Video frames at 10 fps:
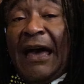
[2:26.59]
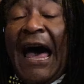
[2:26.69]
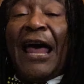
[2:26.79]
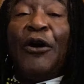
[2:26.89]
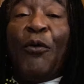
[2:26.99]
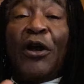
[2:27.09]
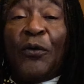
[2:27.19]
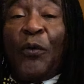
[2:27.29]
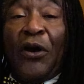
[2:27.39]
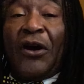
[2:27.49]
I don't want to
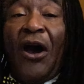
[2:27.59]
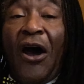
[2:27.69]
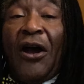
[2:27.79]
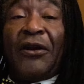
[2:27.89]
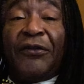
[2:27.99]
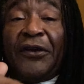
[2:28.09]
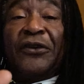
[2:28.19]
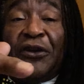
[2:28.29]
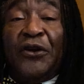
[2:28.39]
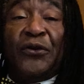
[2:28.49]
work harder
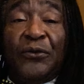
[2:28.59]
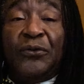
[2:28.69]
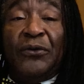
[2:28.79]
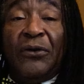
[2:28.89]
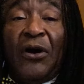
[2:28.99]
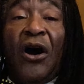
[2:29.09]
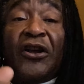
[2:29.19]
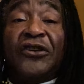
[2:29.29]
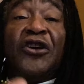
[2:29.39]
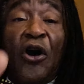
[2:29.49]
than you
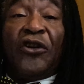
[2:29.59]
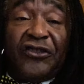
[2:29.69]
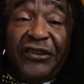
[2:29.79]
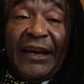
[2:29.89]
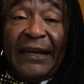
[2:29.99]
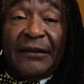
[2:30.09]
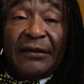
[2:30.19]
on your shit,